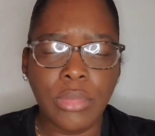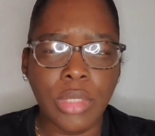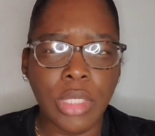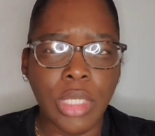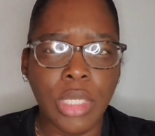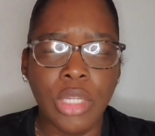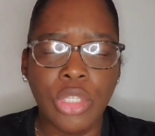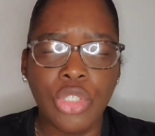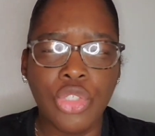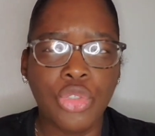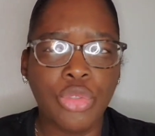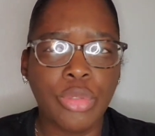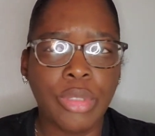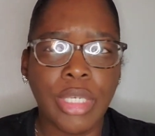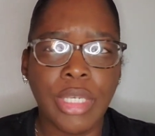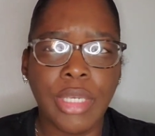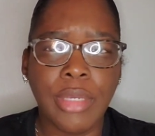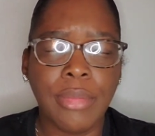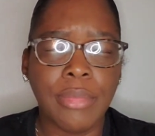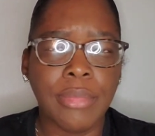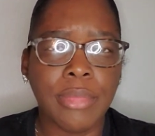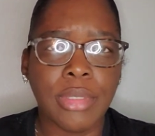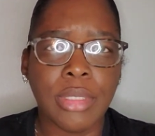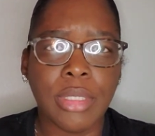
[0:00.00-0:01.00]
the
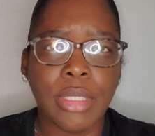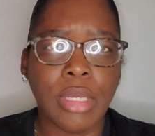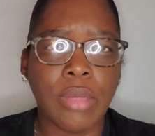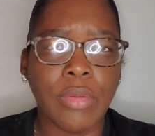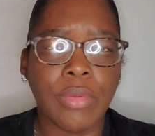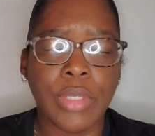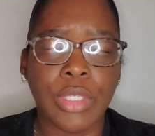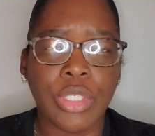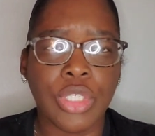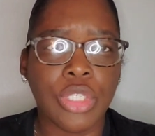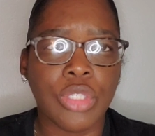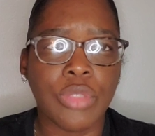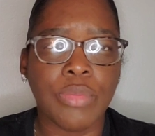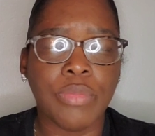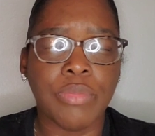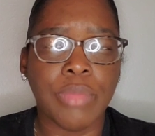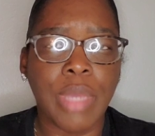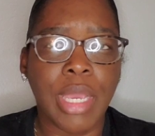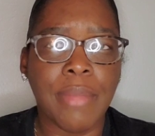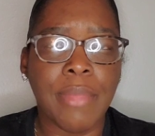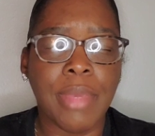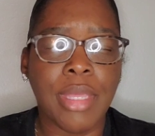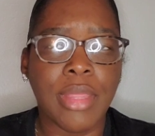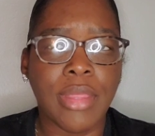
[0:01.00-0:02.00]
dream, it just
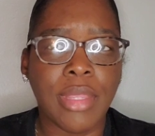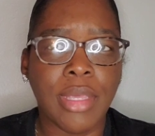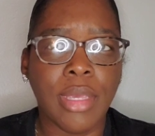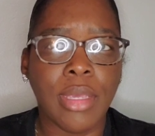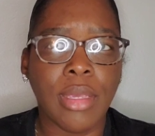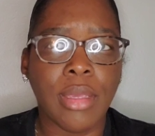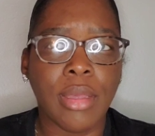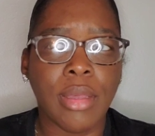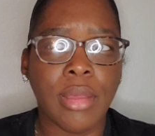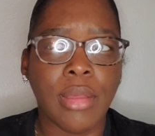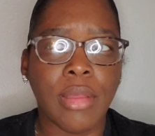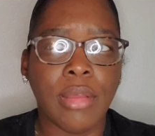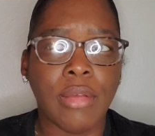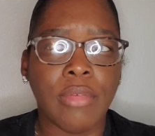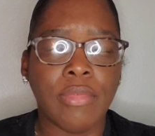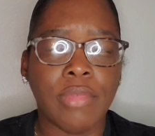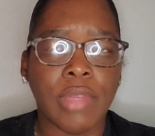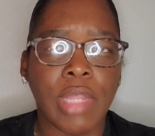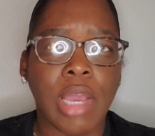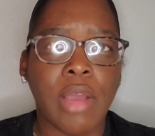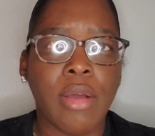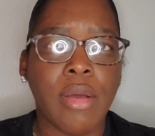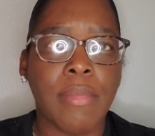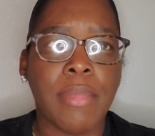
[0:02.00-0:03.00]
made me think of,
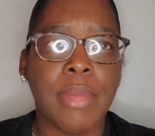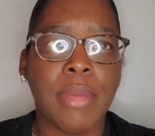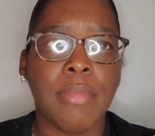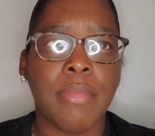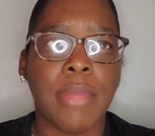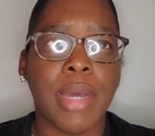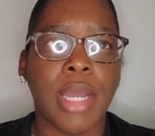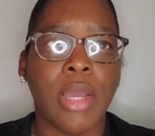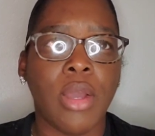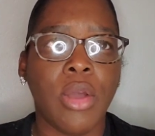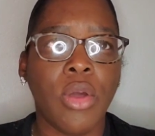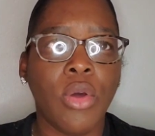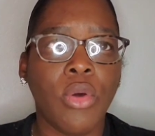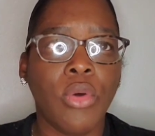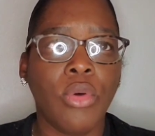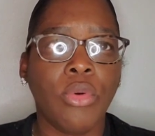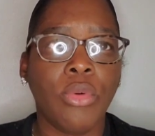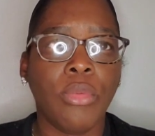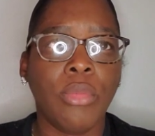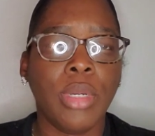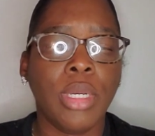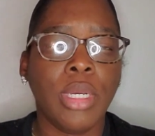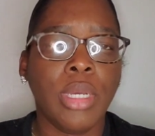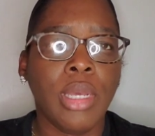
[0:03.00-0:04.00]
now I'm in my
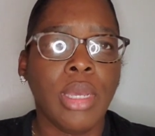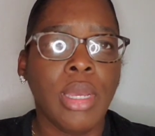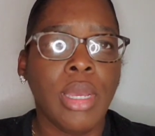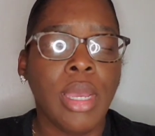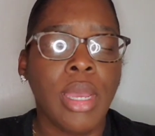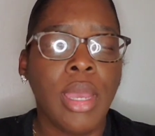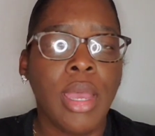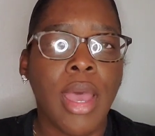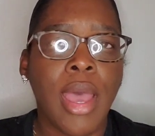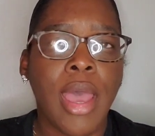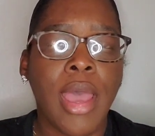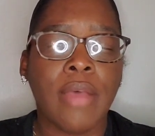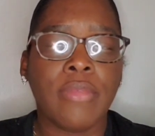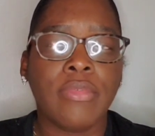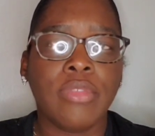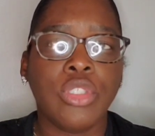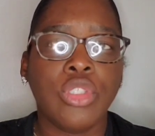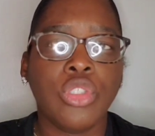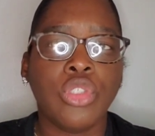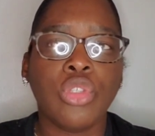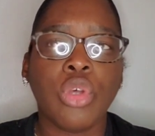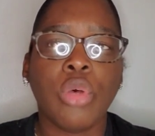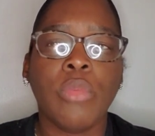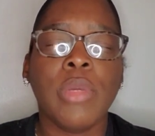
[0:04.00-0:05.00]
home. I have
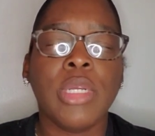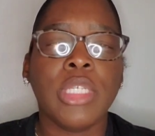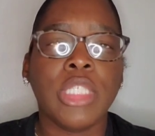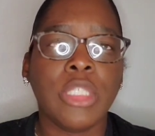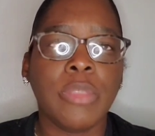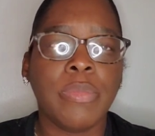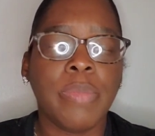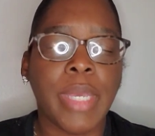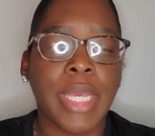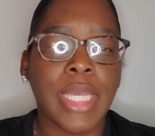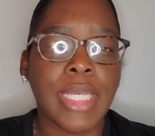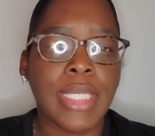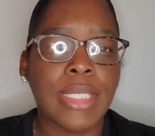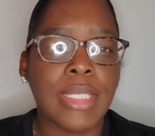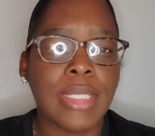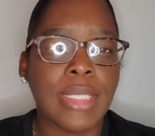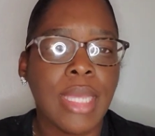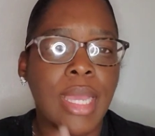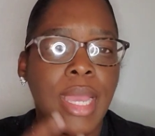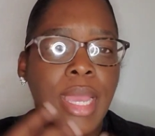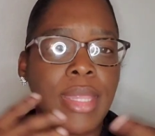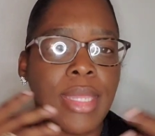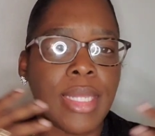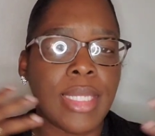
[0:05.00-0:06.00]
so much space,
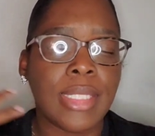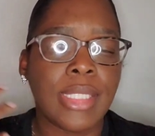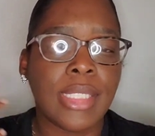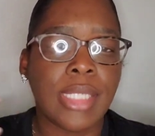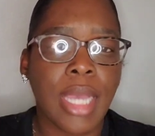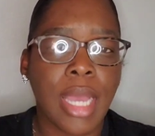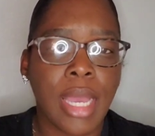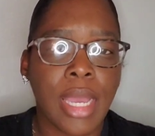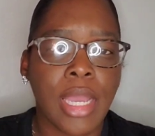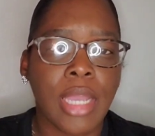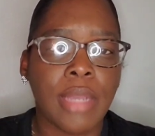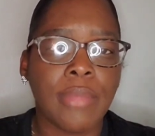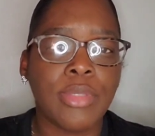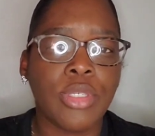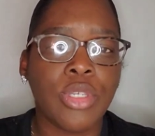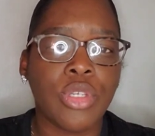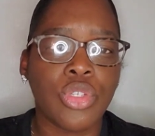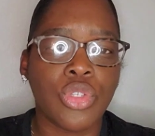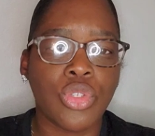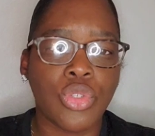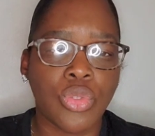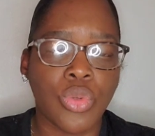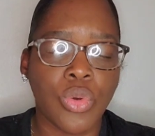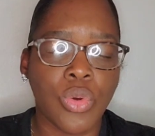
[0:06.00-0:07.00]
and it's time to
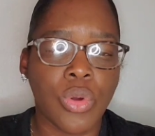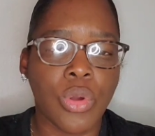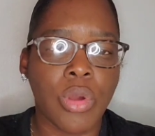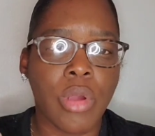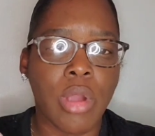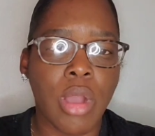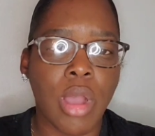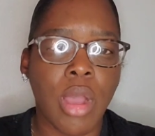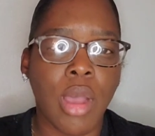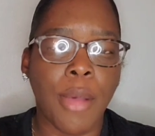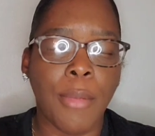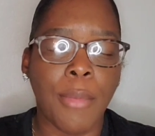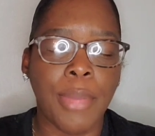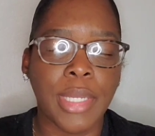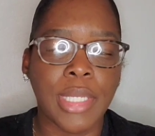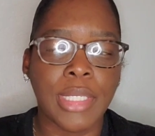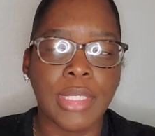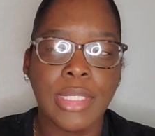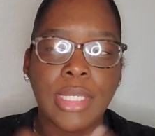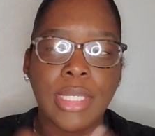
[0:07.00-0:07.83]
store up.